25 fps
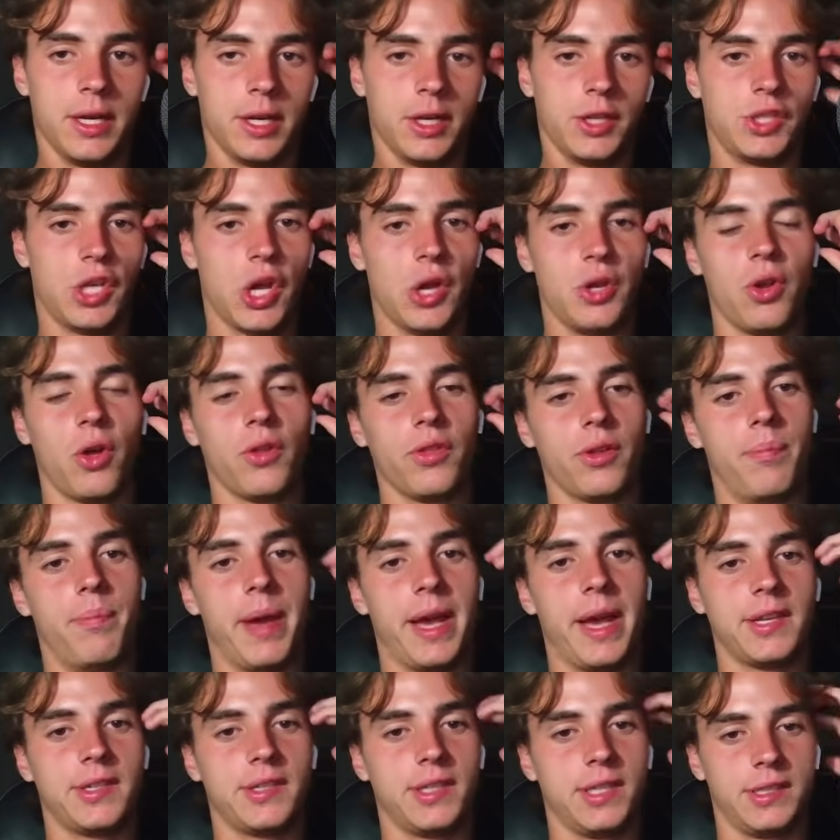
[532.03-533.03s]
So not the
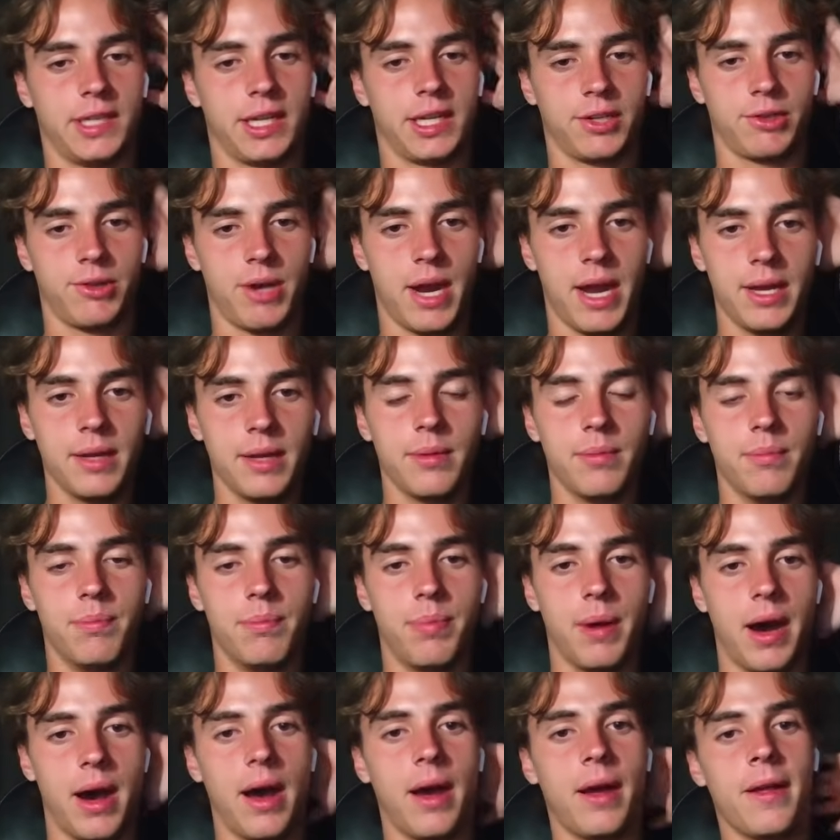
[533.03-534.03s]
best success rate,
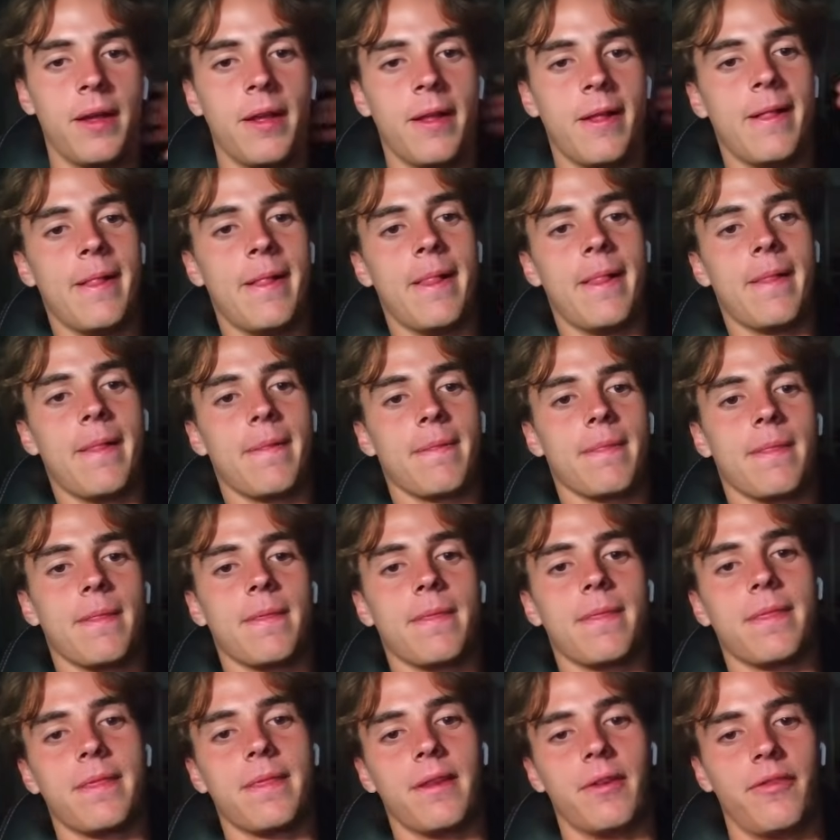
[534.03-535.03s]
but
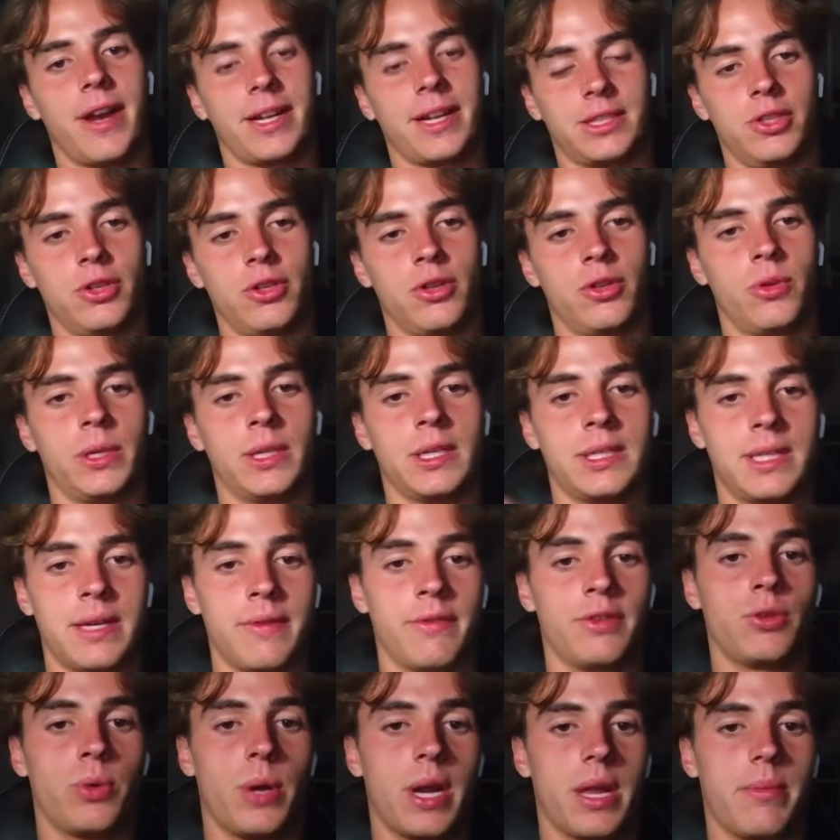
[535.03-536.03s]
the fact that you're doing this
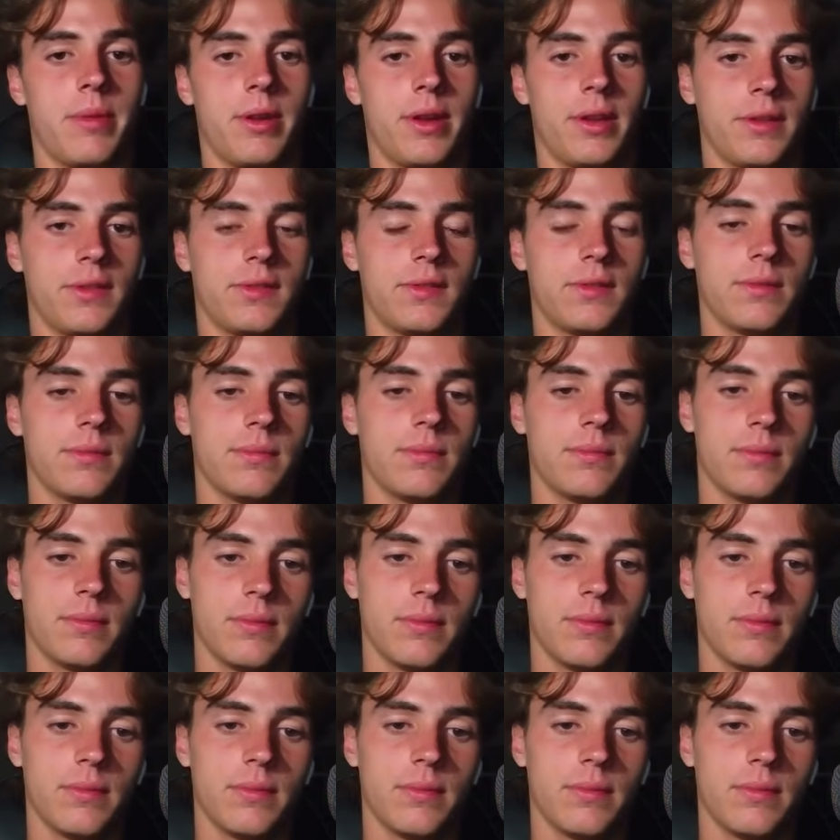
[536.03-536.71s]
every 20 minutes,